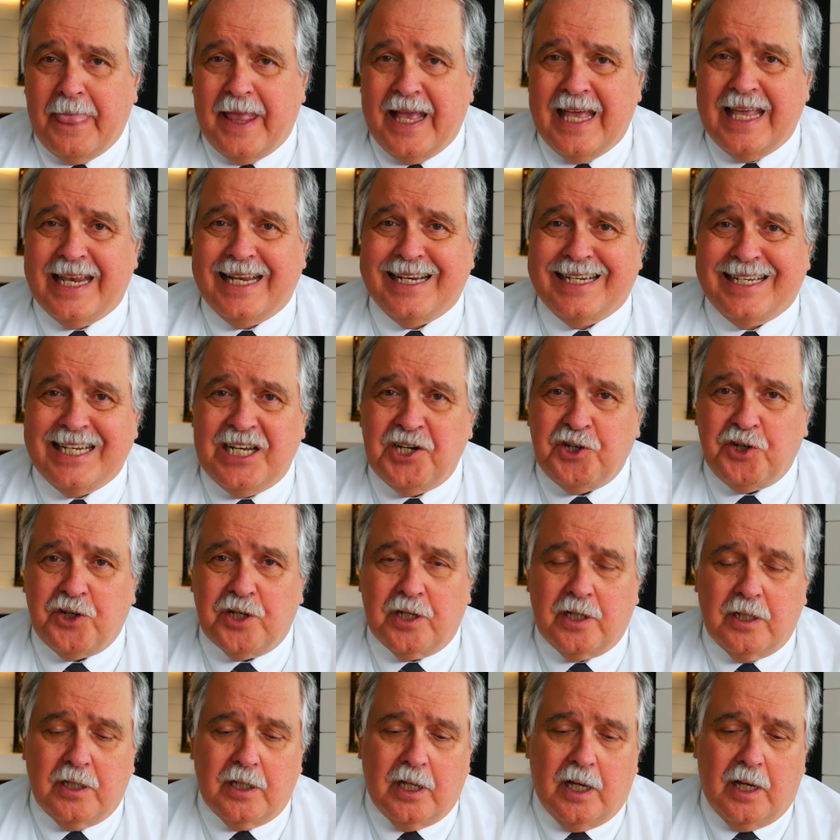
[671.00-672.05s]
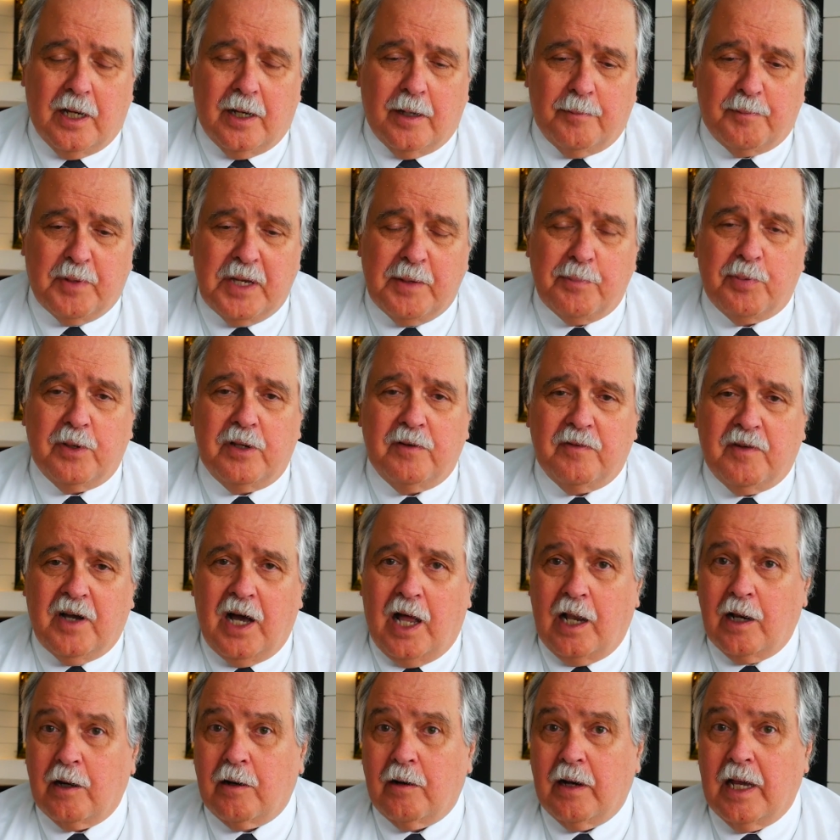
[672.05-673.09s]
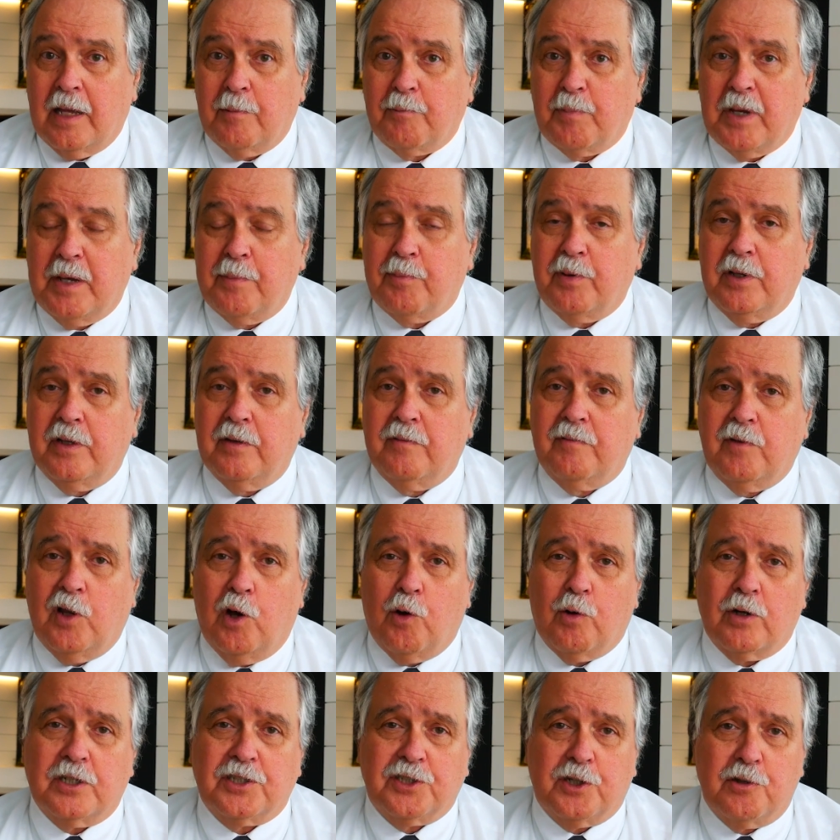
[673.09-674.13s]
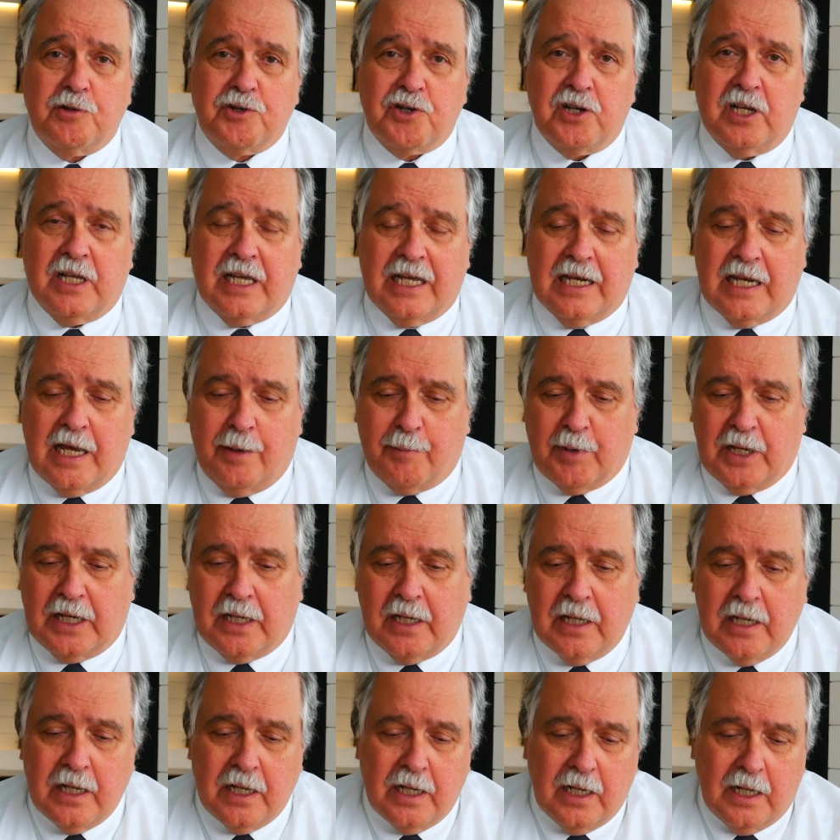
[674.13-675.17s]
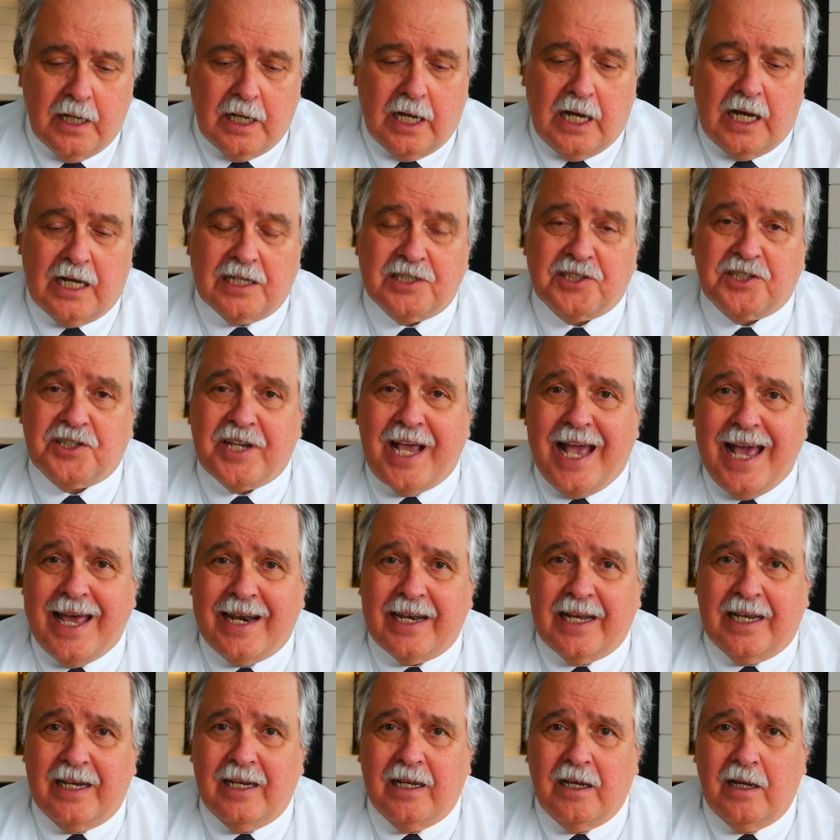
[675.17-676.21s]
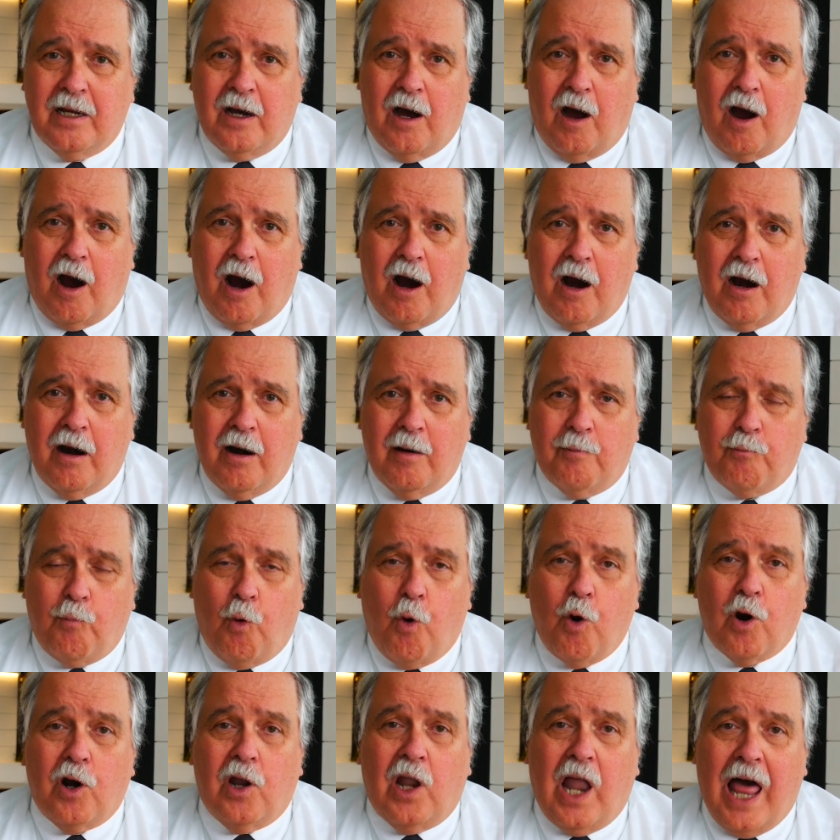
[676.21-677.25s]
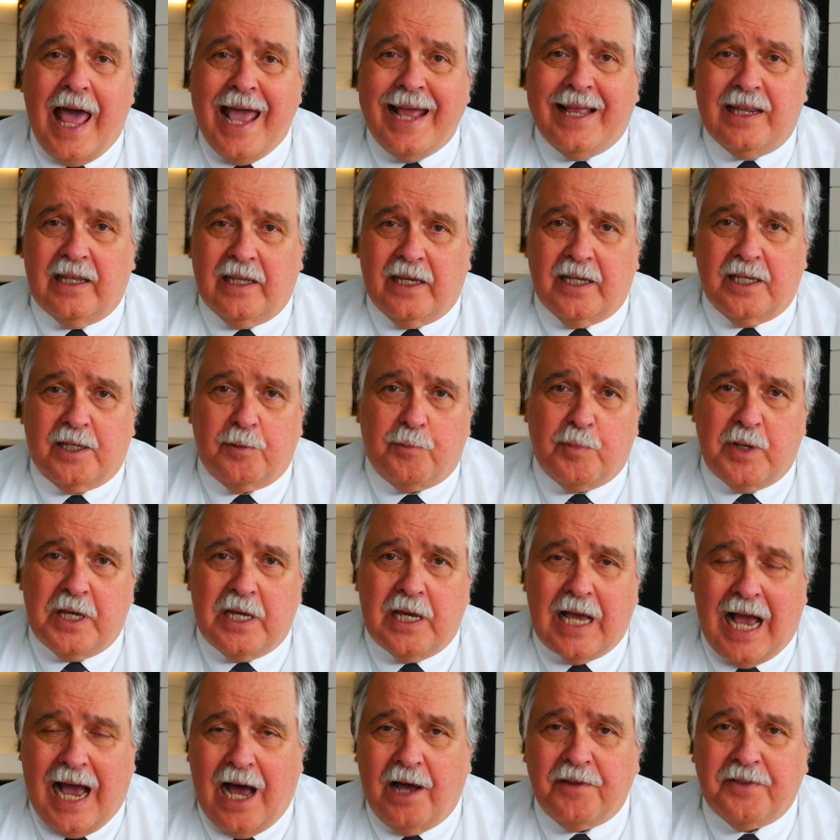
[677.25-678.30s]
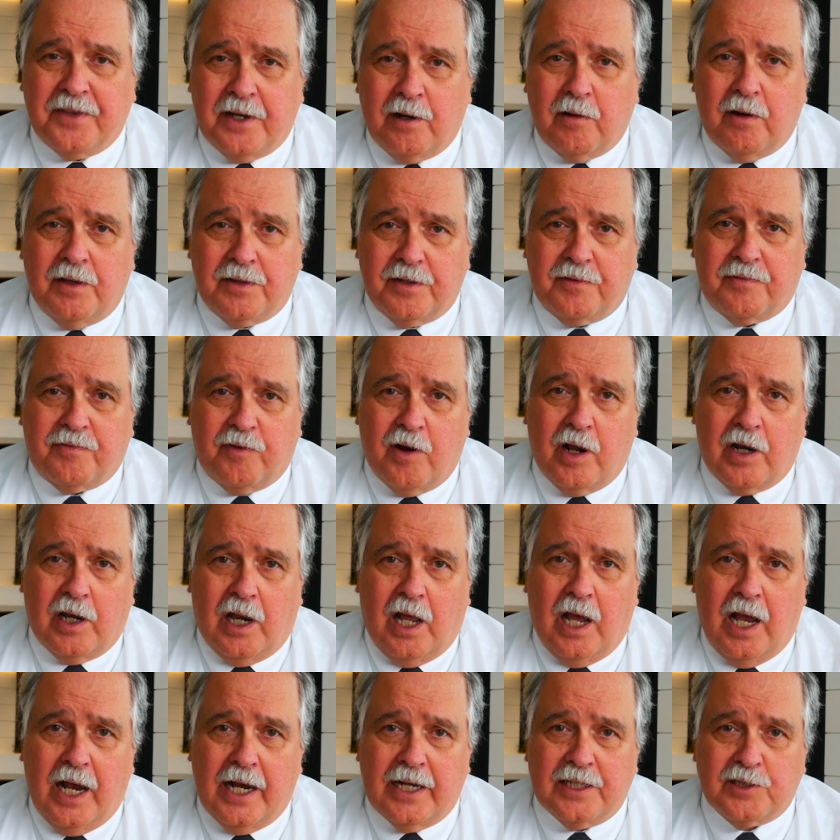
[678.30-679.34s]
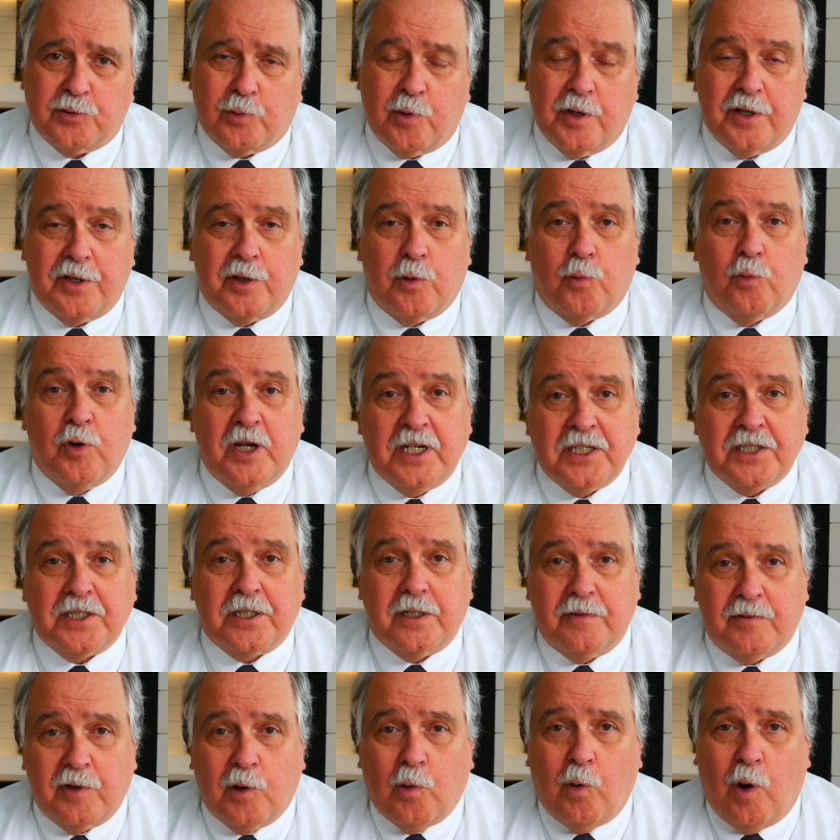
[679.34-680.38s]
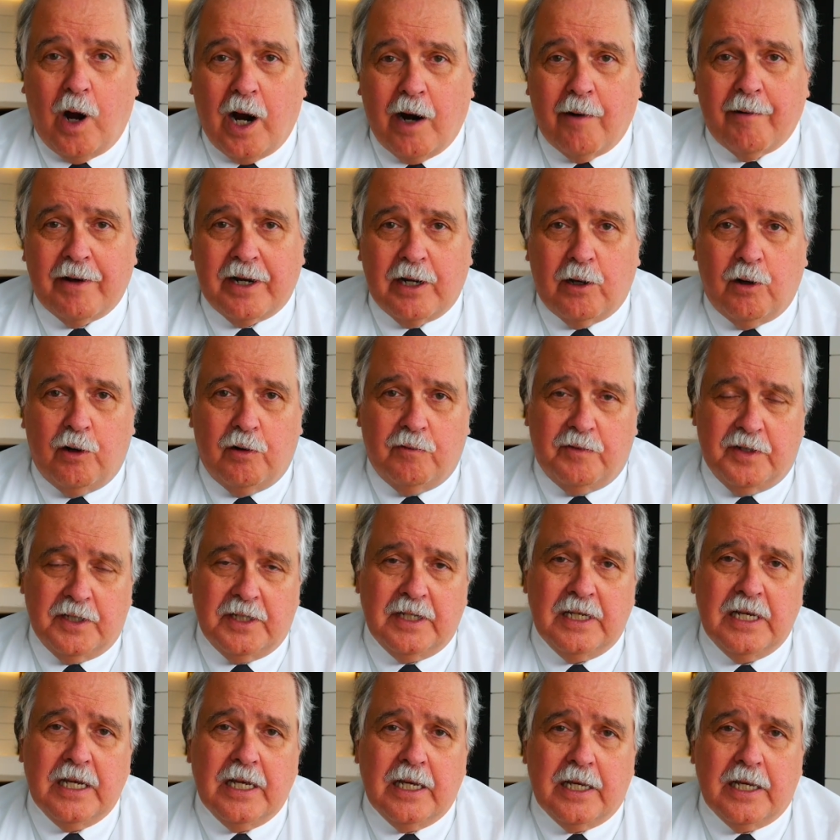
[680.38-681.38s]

In addition, uh, people of color and people in lower socioeconomic uh, standing are more likely to be out there on the front lines where the risk of acquiring COVID